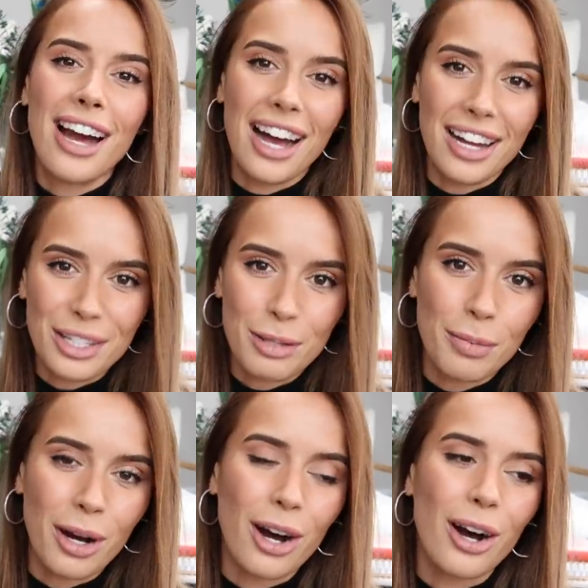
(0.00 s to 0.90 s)
at a
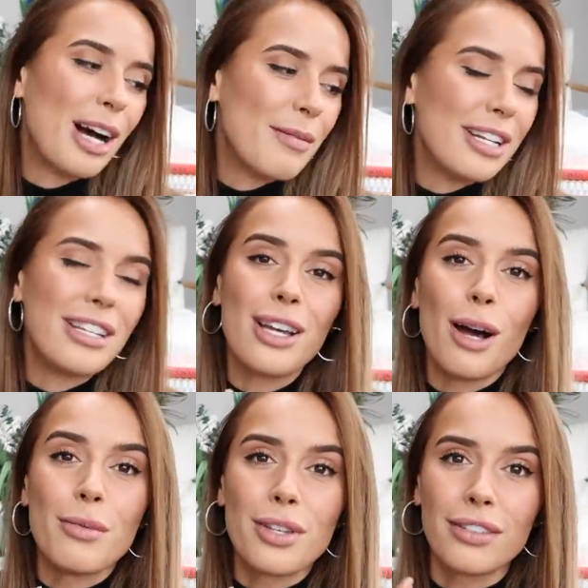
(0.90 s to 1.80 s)
spa i mean in
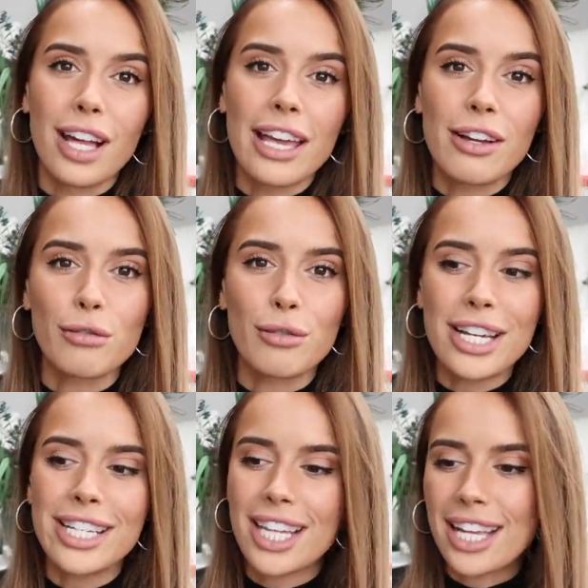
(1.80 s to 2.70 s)
terms of like
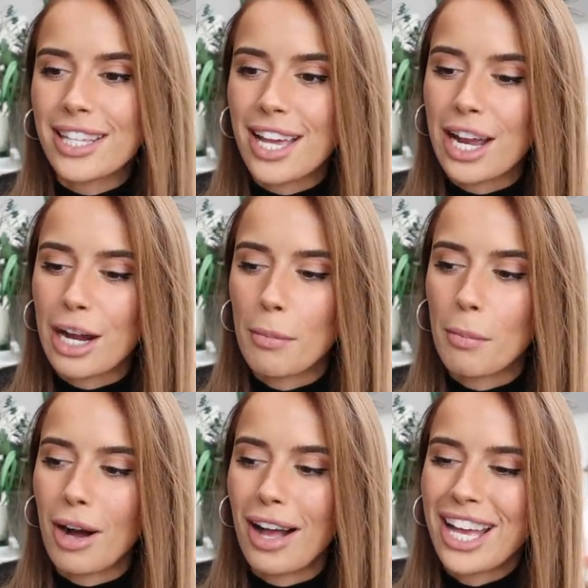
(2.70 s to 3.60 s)
resetting
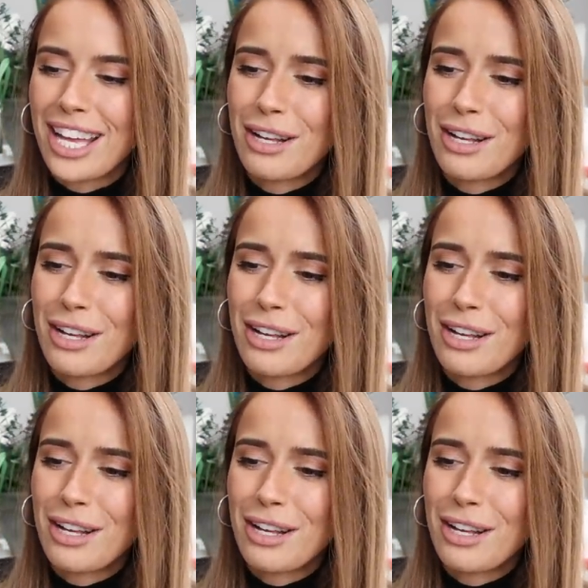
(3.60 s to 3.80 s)
my